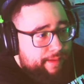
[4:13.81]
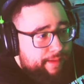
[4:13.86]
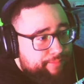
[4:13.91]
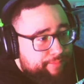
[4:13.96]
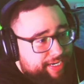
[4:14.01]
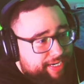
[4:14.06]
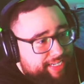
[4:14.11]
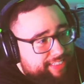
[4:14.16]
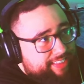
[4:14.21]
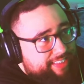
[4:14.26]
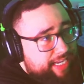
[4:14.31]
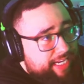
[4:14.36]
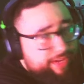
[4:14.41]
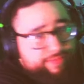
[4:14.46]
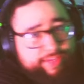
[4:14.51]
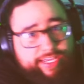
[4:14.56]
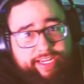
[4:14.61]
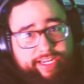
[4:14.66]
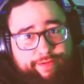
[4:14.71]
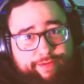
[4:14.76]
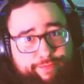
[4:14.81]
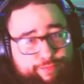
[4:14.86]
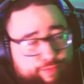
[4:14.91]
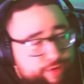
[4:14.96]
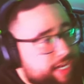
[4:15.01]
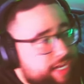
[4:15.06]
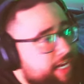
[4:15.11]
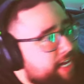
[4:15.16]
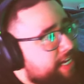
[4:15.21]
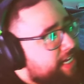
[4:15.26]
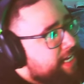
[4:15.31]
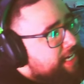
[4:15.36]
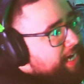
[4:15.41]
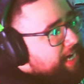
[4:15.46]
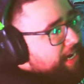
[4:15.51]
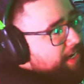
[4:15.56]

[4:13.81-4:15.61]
but instead of getting a free hit, he kind